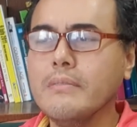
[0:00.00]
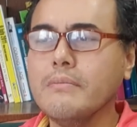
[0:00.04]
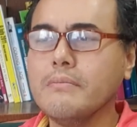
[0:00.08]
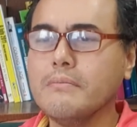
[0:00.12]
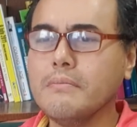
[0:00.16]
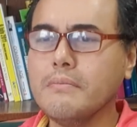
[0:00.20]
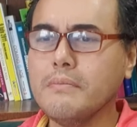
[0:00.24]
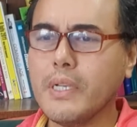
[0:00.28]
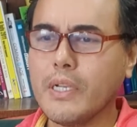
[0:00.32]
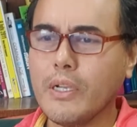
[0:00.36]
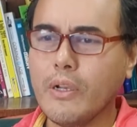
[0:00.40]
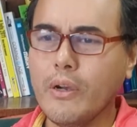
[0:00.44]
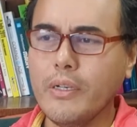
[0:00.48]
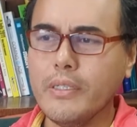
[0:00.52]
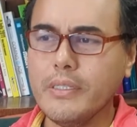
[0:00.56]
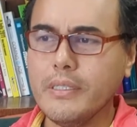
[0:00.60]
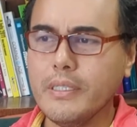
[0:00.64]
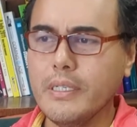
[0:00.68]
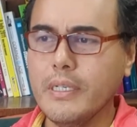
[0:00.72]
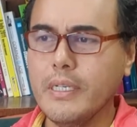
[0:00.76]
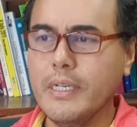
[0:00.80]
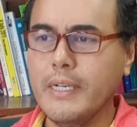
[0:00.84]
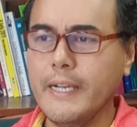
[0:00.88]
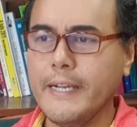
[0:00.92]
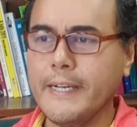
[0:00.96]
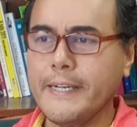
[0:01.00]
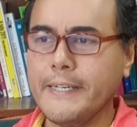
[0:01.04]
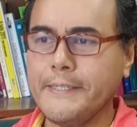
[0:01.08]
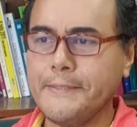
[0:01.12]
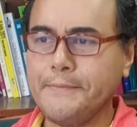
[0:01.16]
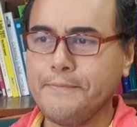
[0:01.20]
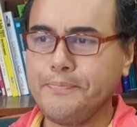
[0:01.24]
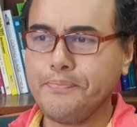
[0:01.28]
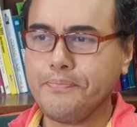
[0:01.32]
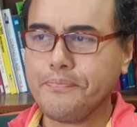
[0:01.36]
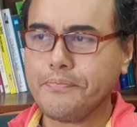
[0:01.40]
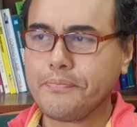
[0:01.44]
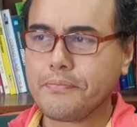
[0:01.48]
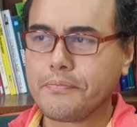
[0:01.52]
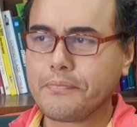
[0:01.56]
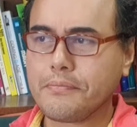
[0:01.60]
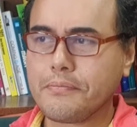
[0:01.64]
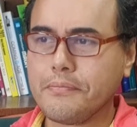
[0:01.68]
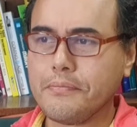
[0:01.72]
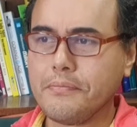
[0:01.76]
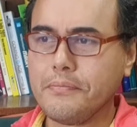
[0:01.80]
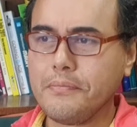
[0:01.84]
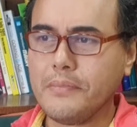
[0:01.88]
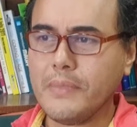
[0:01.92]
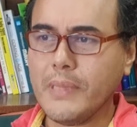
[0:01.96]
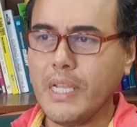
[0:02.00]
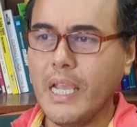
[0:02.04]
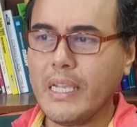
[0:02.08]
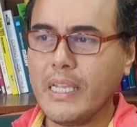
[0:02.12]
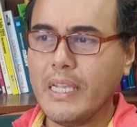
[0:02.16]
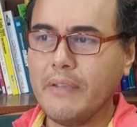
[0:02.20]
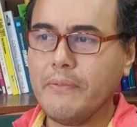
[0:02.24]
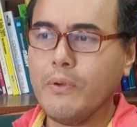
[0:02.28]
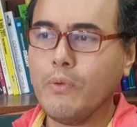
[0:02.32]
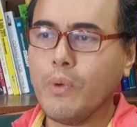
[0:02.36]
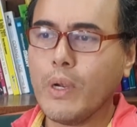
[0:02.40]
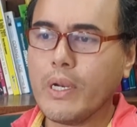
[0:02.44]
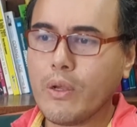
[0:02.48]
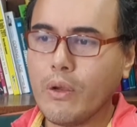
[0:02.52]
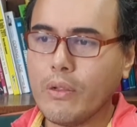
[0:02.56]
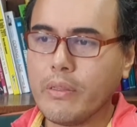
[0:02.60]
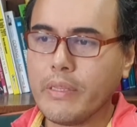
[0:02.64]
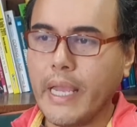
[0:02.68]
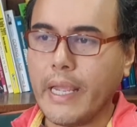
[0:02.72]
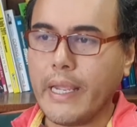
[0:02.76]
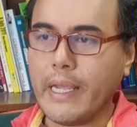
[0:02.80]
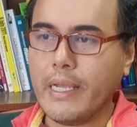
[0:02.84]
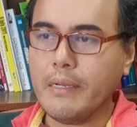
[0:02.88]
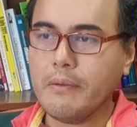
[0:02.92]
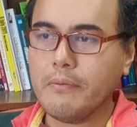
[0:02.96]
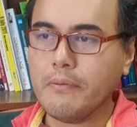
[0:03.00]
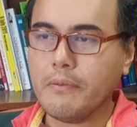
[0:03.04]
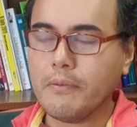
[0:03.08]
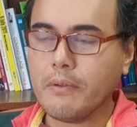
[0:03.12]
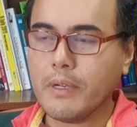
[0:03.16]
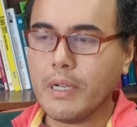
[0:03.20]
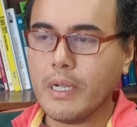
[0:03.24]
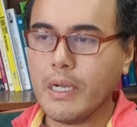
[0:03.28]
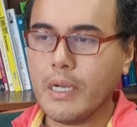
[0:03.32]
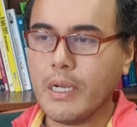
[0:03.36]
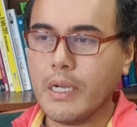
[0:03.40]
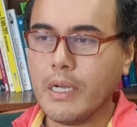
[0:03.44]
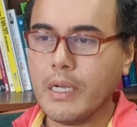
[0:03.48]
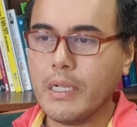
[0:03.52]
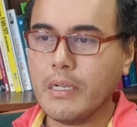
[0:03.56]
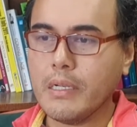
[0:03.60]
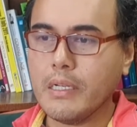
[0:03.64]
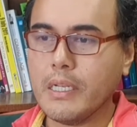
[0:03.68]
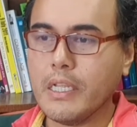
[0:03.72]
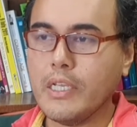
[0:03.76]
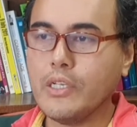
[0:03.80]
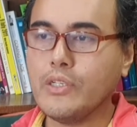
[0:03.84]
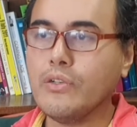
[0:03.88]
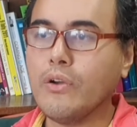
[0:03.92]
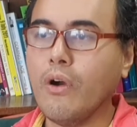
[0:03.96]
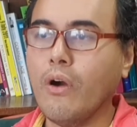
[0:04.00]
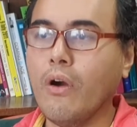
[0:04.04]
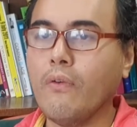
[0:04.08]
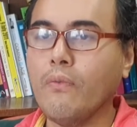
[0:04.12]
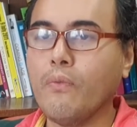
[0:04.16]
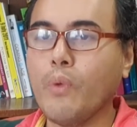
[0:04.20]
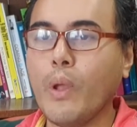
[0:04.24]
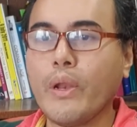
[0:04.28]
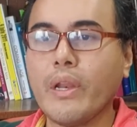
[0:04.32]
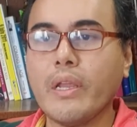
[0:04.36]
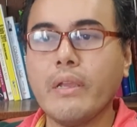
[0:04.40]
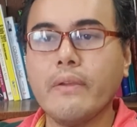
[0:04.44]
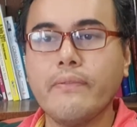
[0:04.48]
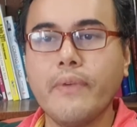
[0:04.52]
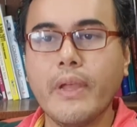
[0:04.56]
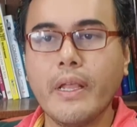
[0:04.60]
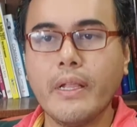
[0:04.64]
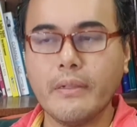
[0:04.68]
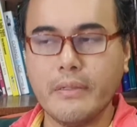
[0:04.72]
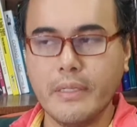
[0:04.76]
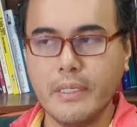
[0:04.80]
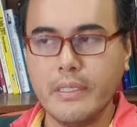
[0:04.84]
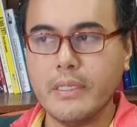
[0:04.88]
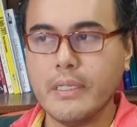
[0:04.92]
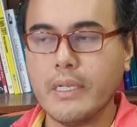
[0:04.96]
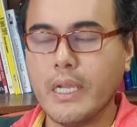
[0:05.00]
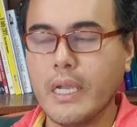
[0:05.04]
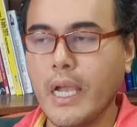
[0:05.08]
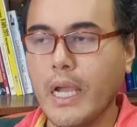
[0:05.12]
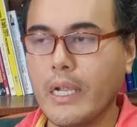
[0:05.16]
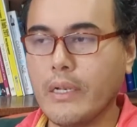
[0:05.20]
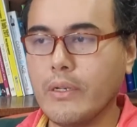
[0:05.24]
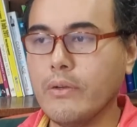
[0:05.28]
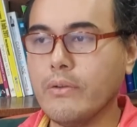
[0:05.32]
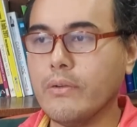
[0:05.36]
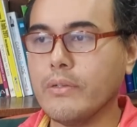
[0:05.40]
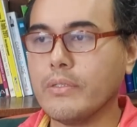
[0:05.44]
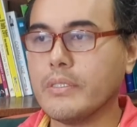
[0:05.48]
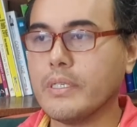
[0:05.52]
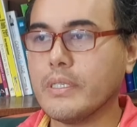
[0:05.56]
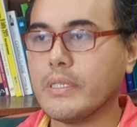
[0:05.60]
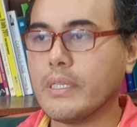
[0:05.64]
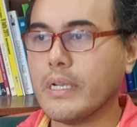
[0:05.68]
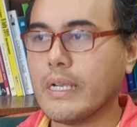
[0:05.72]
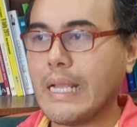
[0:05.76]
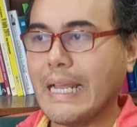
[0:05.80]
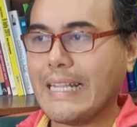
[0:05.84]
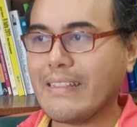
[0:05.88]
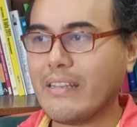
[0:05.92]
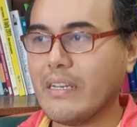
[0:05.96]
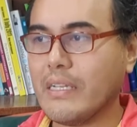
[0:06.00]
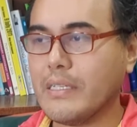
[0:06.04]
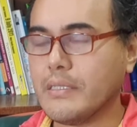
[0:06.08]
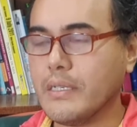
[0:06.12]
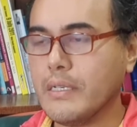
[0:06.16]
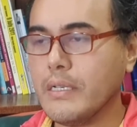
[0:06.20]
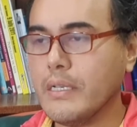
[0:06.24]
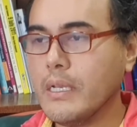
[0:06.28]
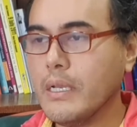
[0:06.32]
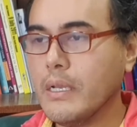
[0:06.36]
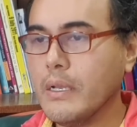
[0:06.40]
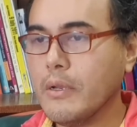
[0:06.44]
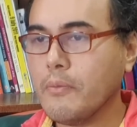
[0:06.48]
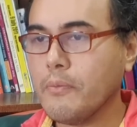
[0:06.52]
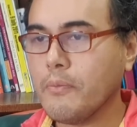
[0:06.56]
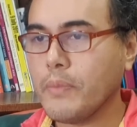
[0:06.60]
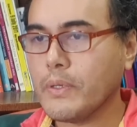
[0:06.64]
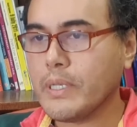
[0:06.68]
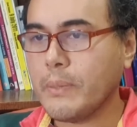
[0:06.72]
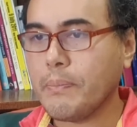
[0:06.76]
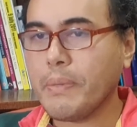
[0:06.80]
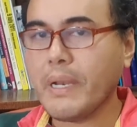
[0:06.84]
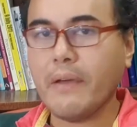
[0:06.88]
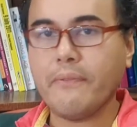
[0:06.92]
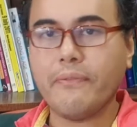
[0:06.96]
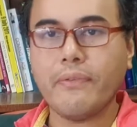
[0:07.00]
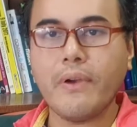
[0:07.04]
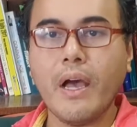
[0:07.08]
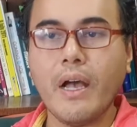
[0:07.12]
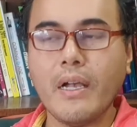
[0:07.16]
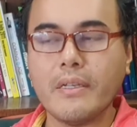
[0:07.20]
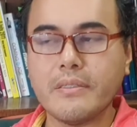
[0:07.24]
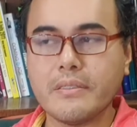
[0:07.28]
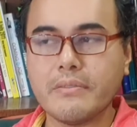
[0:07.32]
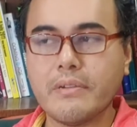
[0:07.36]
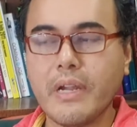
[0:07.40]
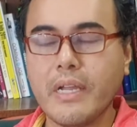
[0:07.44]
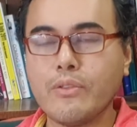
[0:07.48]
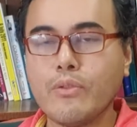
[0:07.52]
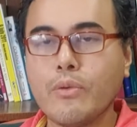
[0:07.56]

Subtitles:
Because I give you one context, the issue of wearing veil. I know certain countries, for example like France, tried to